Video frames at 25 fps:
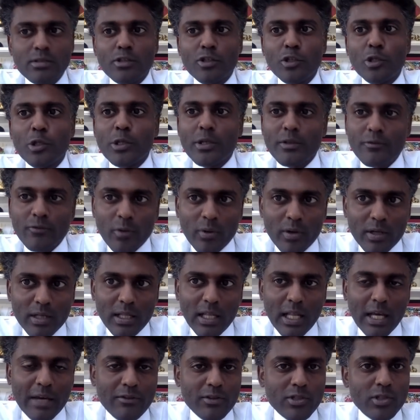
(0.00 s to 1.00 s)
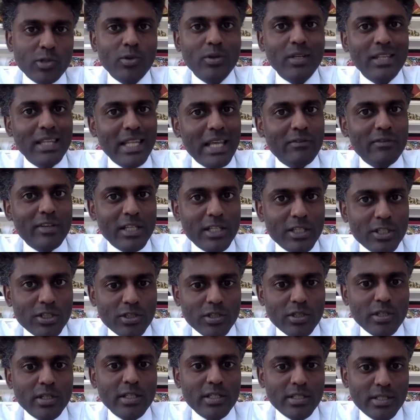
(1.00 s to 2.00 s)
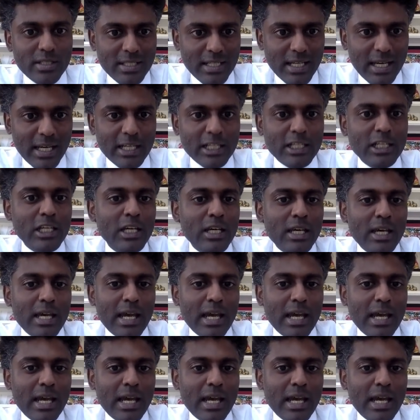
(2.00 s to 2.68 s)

So looking forward to the live show at 11 Eastern tonight.